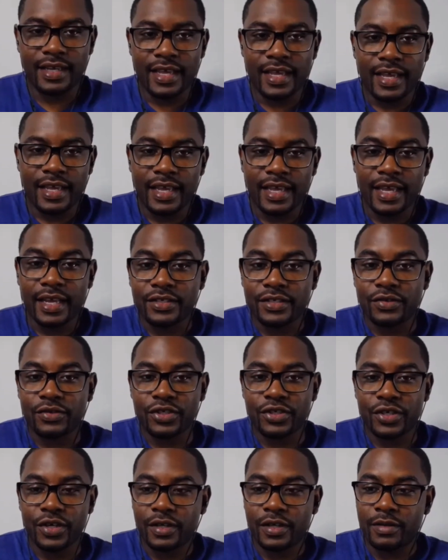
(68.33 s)
Yeah. So, share
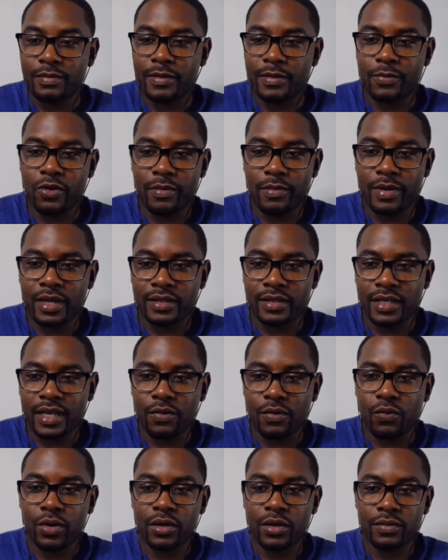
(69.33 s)
a little bit more about that.
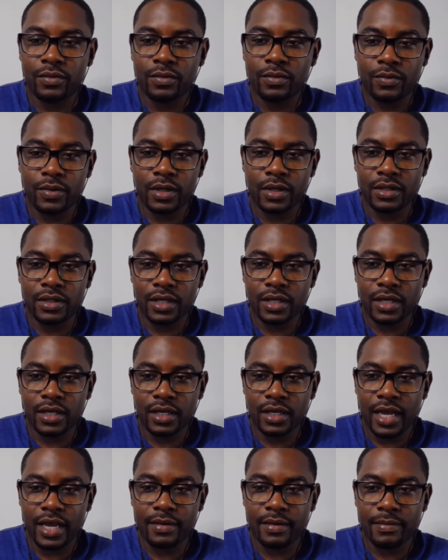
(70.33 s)
What
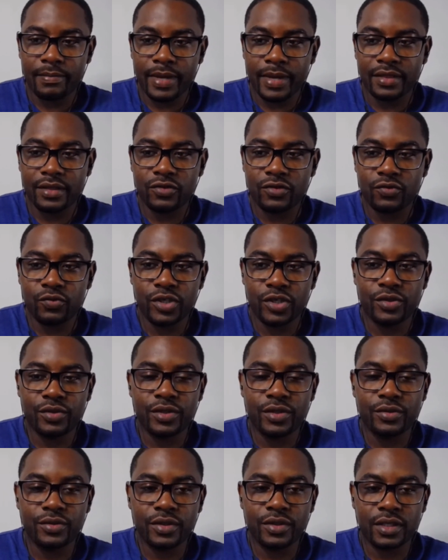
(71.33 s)
kind of methods were you
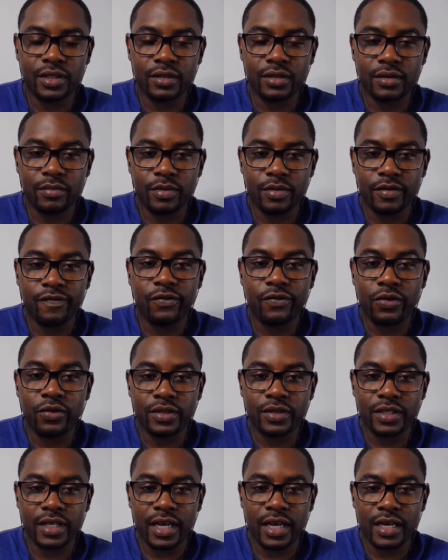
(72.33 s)
using before to
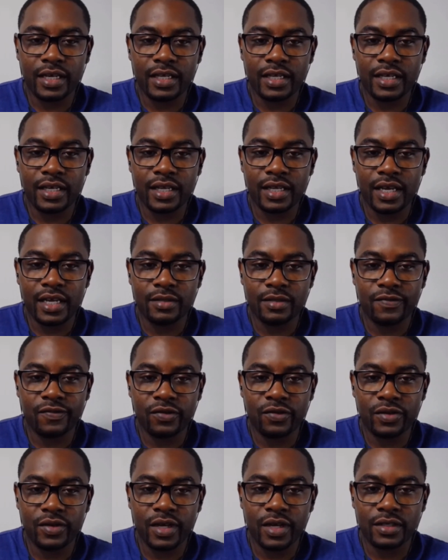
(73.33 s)
kind of get clients before you
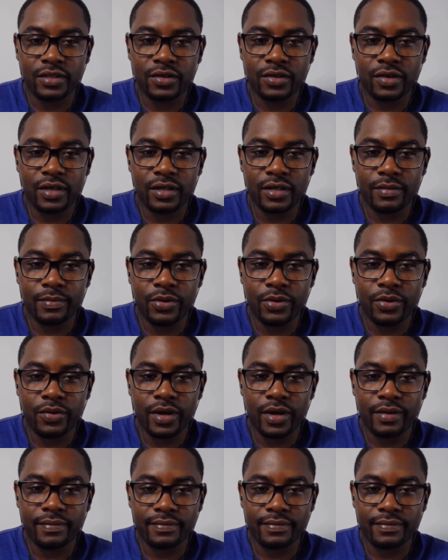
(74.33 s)
got started in the program?